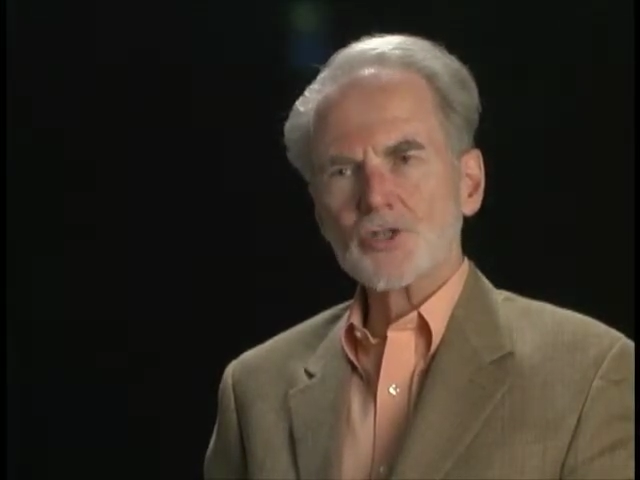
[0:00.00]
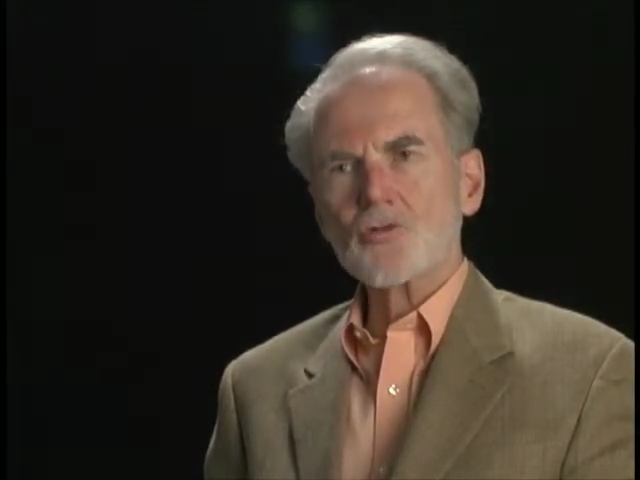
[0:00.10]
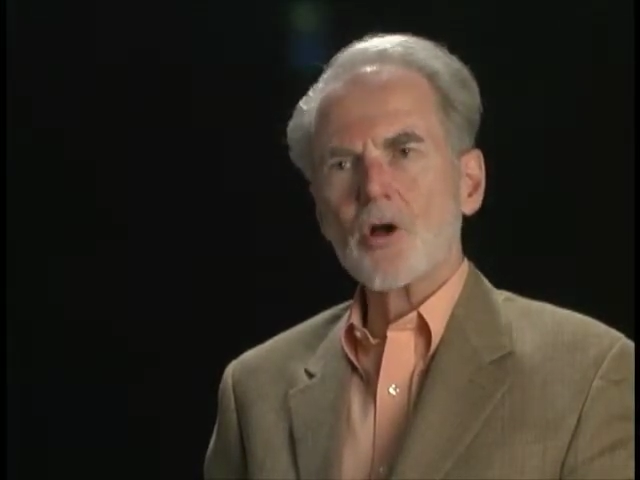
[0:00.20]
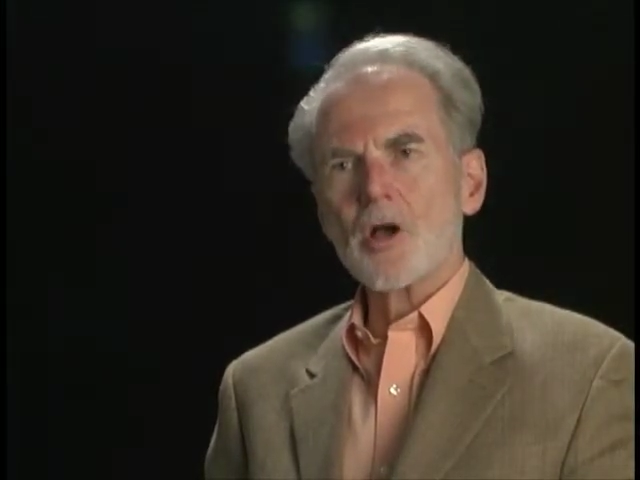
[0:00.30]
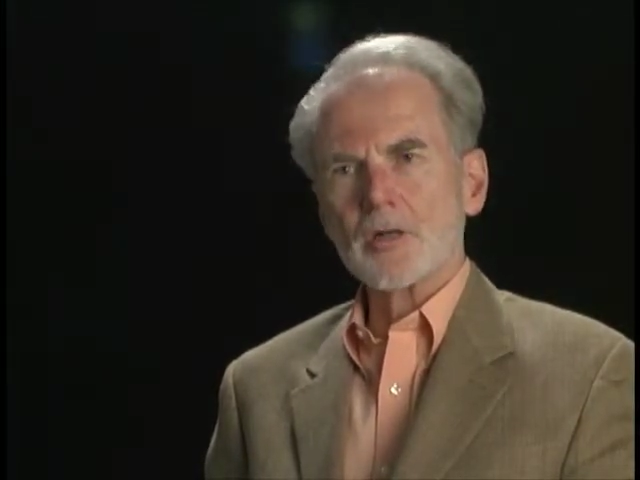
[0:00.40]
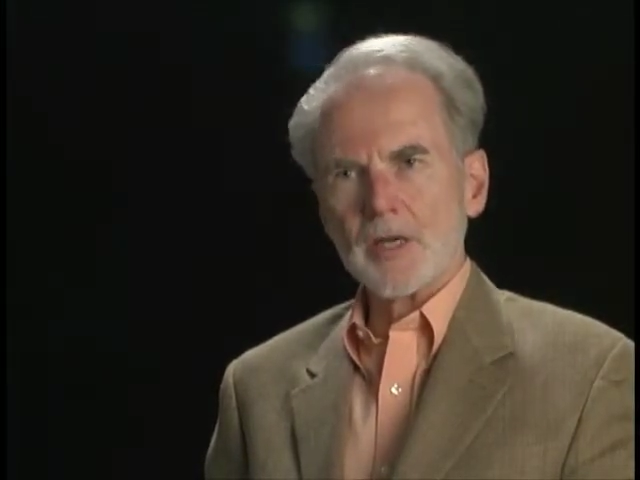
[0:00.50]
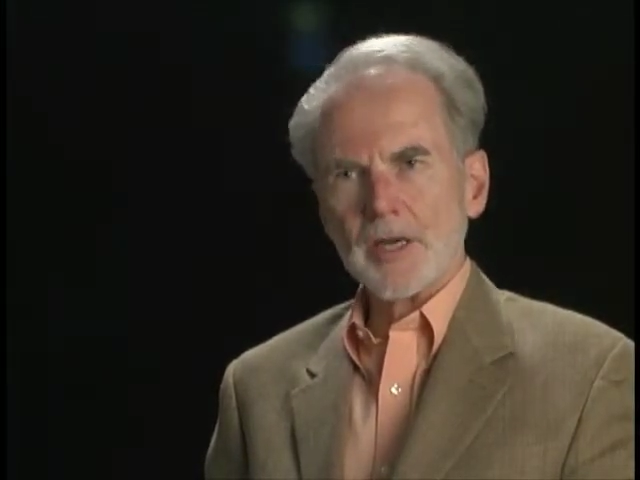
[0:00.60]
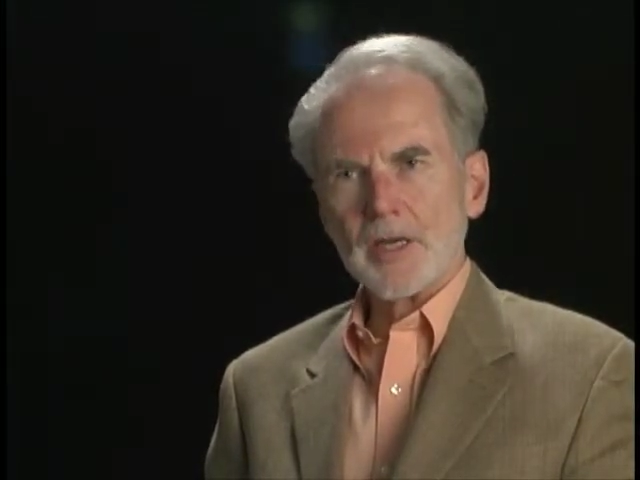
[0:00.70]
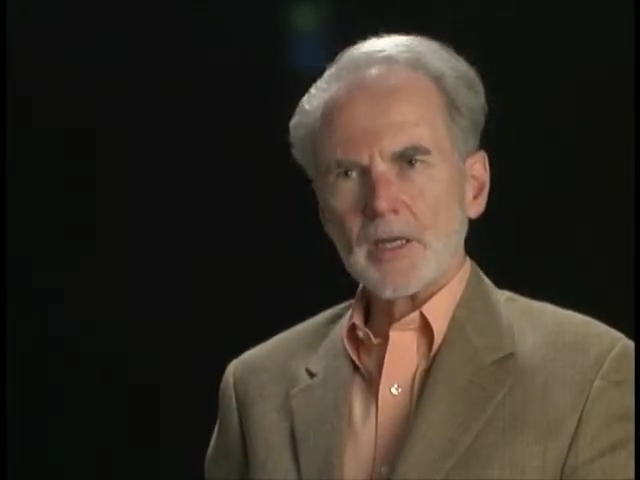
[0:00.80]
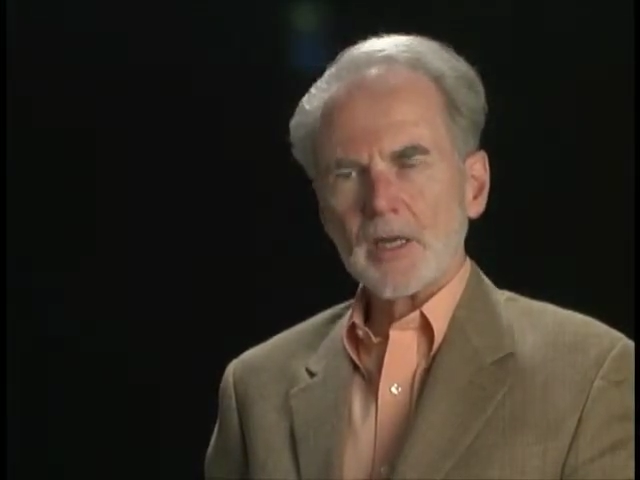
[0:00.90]

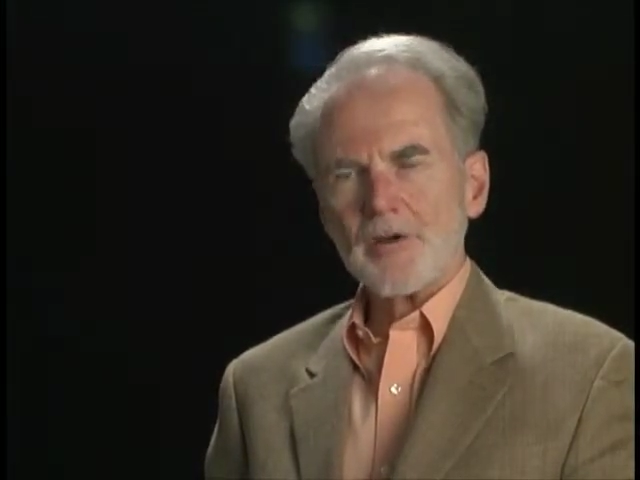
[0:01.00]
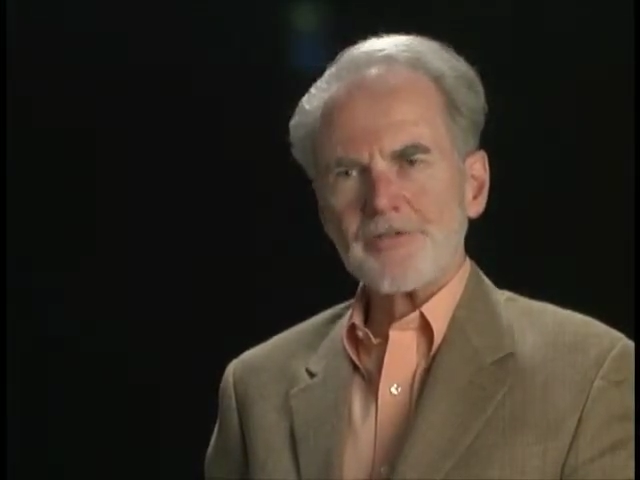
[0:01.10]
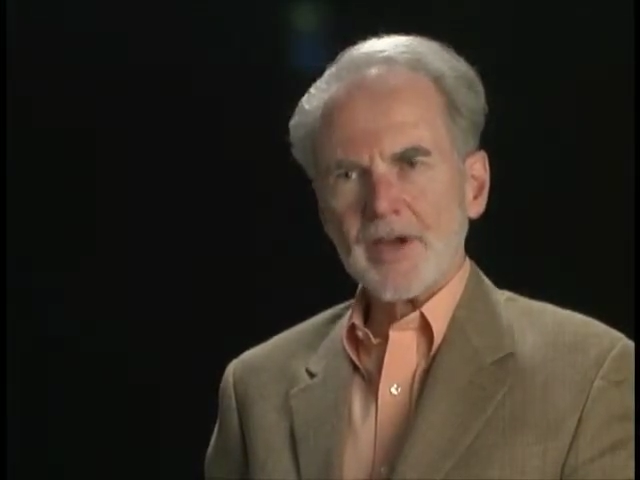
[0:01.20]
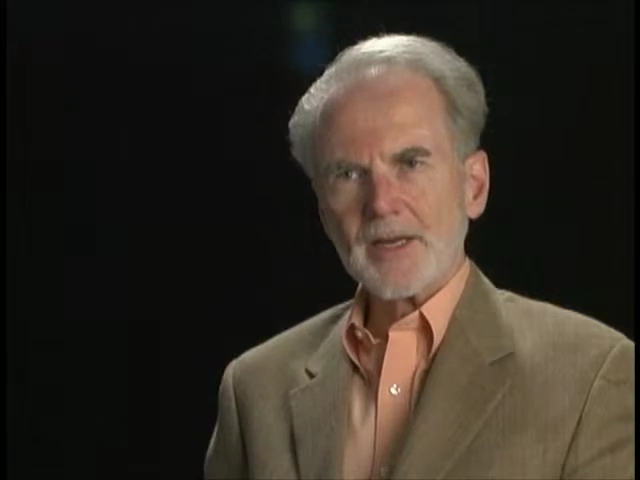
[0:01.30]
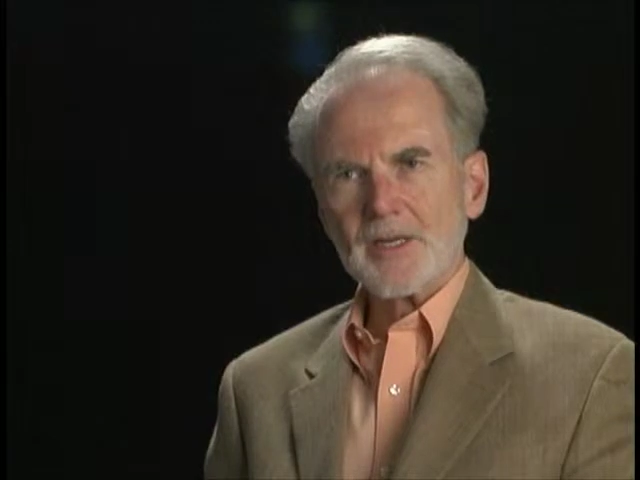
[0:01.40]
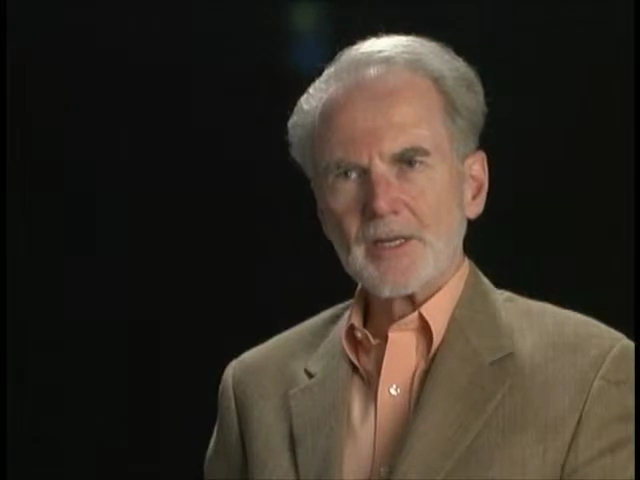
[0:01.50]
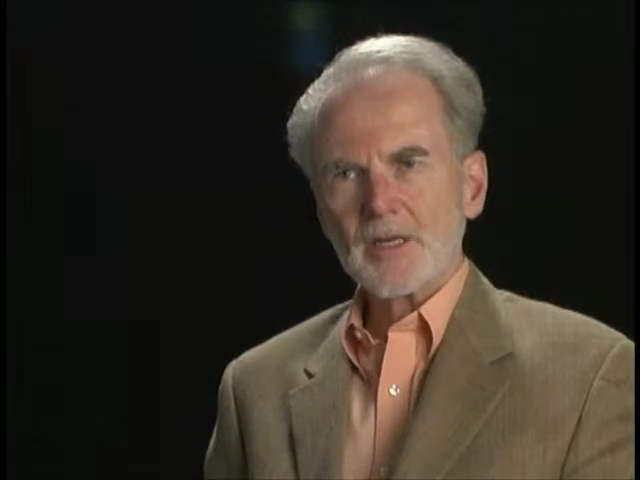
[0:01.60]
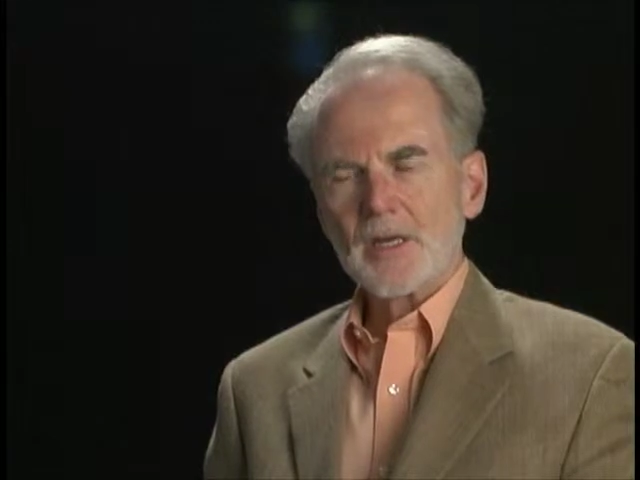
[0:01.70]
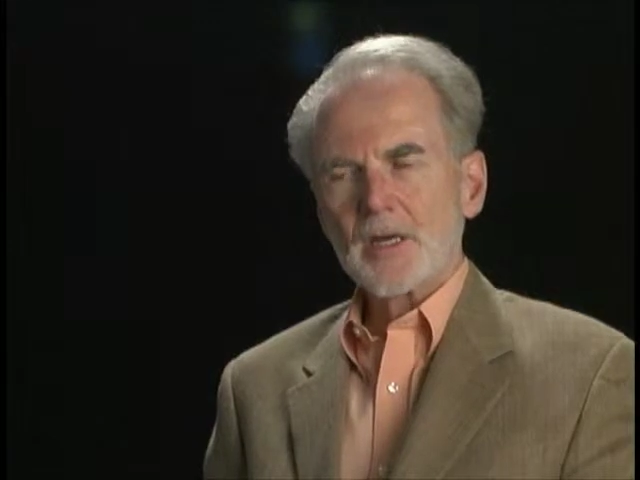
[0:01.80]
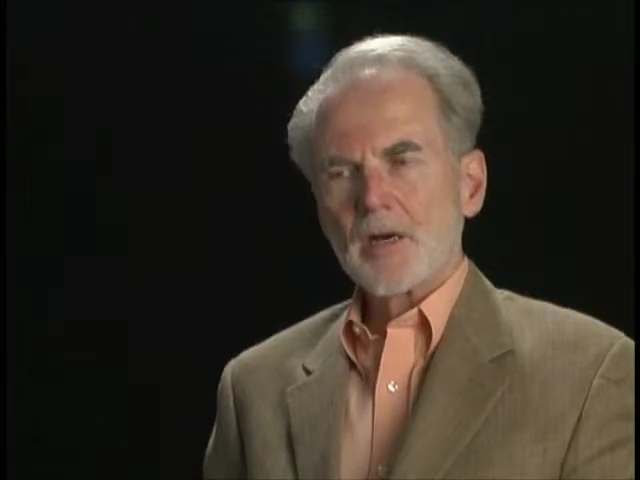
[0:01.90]
strongly affected